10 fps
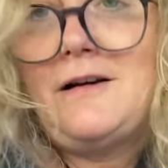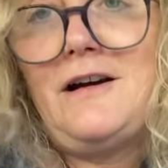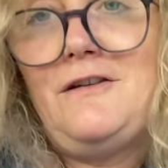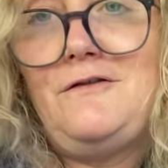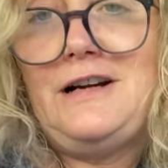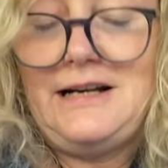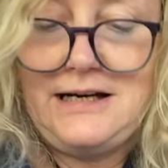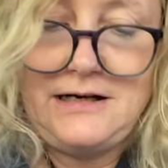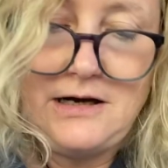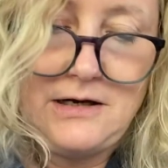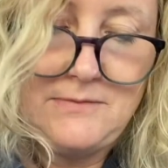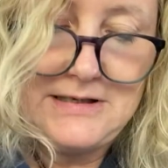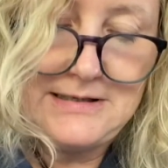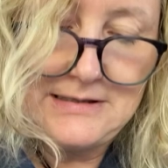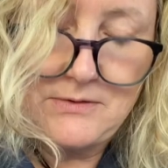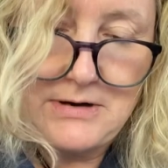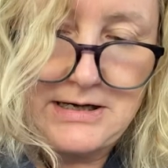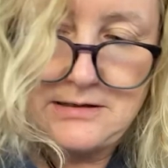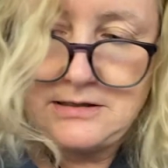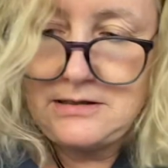I really hope this is
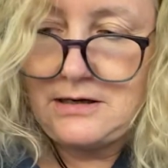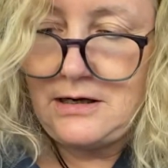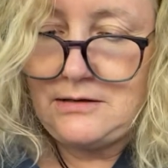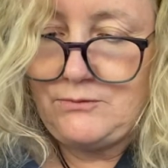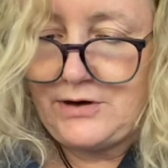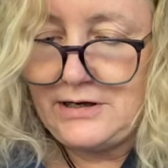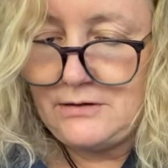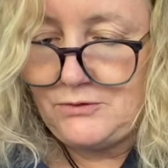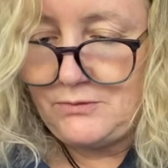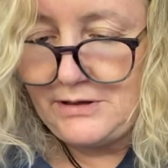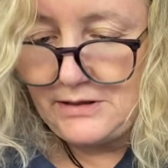quite unbreakable.